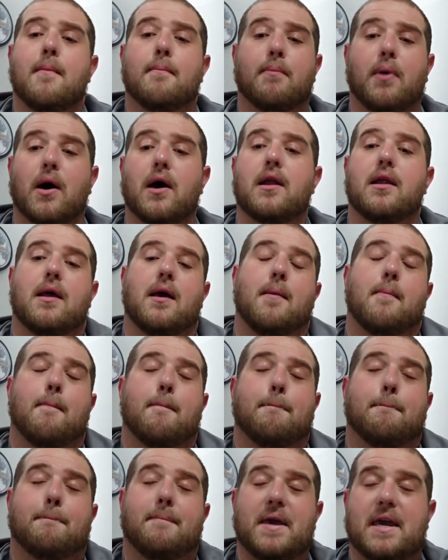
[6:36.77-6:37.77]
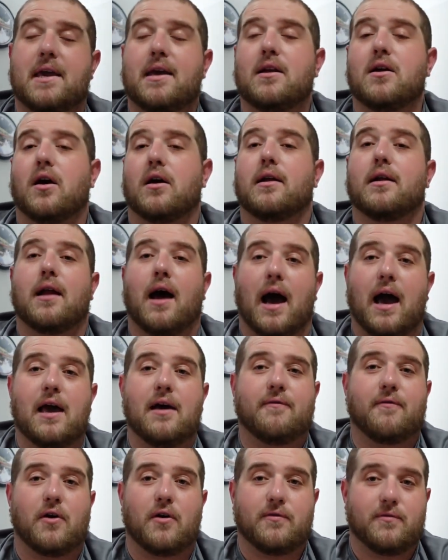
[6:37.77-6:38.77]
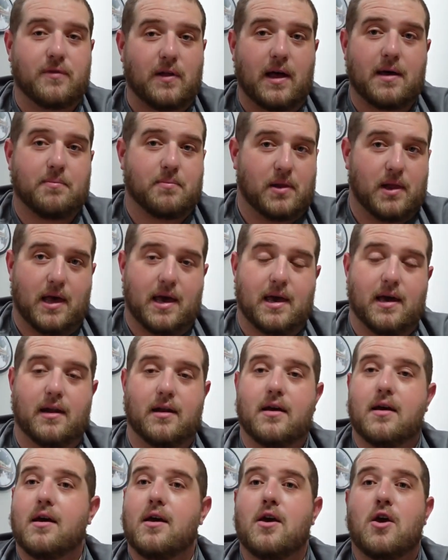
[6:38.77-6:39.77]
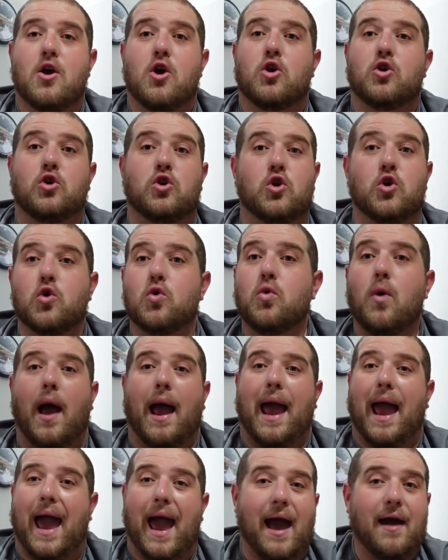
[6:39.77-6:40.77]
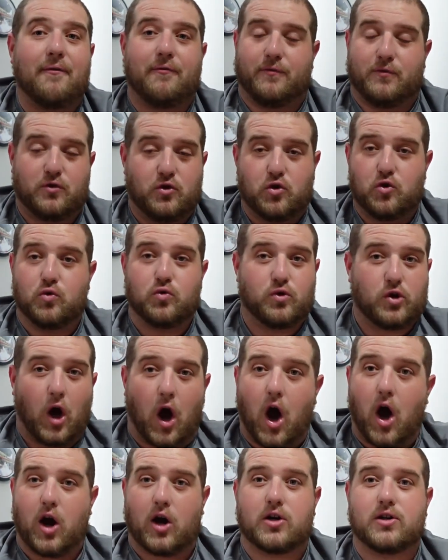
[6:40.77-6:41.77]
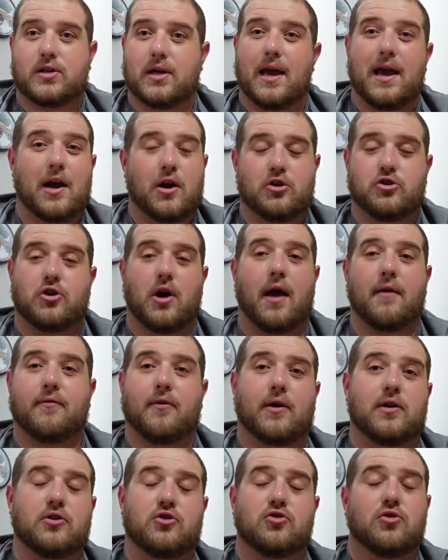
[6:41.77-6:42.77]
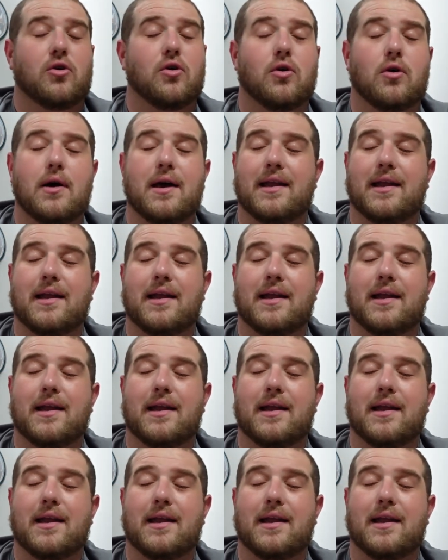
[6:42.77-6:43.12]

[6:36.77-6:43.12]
But being on an IFR flight plan, you have to talk to air traffic control.